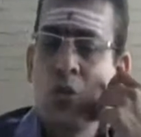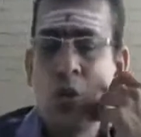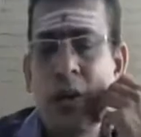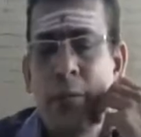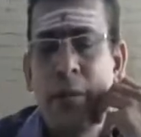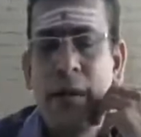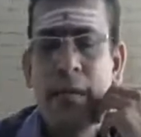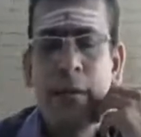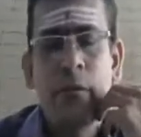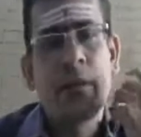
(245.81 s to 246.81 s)
So ultimately
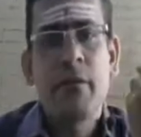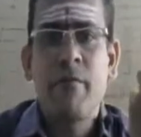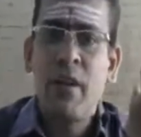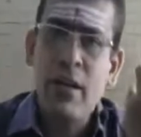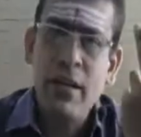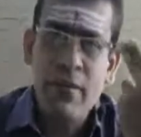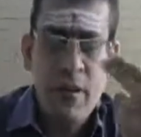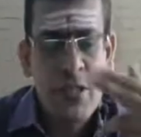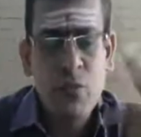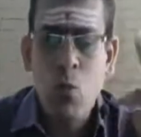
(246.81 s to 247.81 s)
there will be definitely
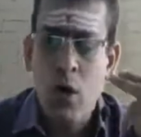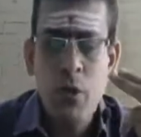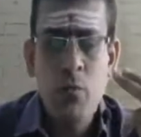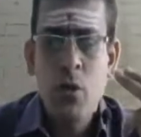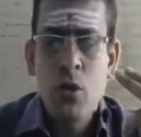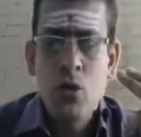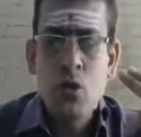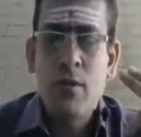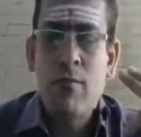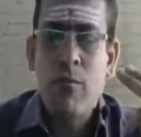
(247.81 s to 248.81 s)
difference in volume. So
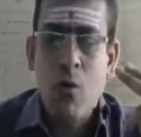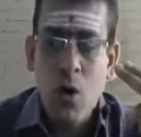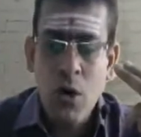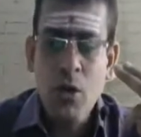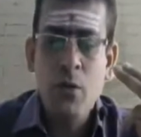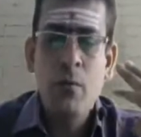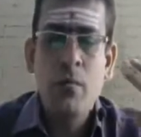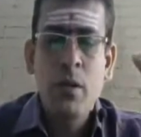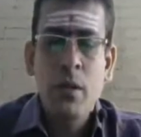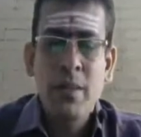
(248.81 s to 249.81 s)
the volume,
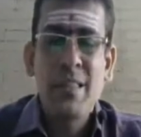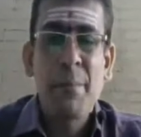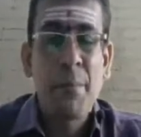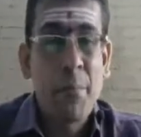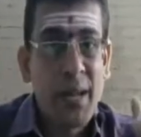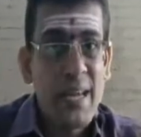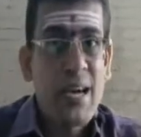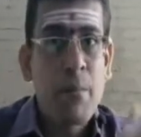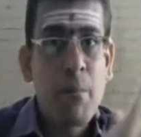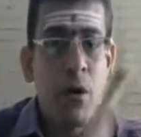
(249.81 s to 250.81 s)
the
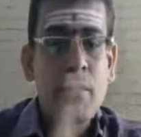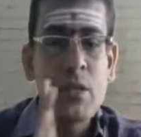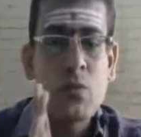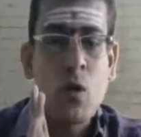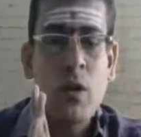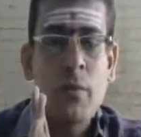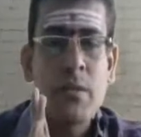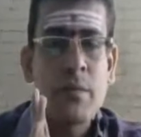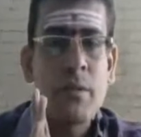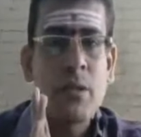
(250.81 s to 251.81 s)
breakup of this volume is
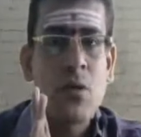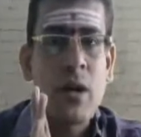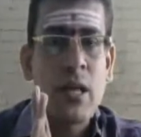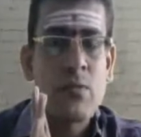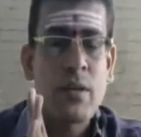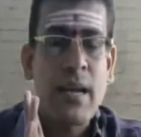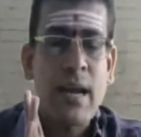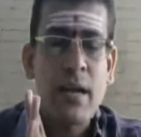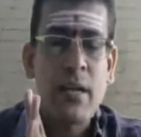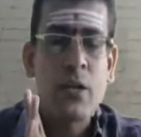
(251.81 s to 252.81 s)
something called as
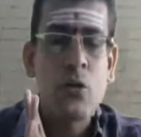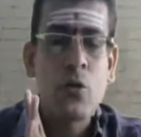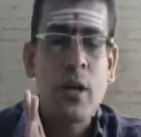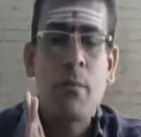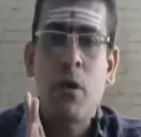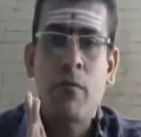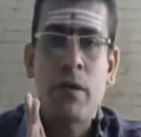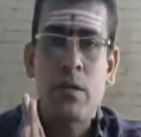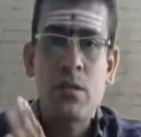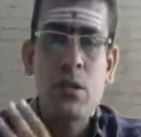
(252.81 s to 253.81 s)
calendar due to number of
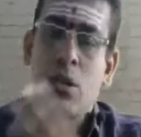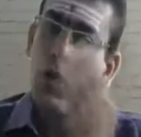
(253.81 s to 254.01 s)
days.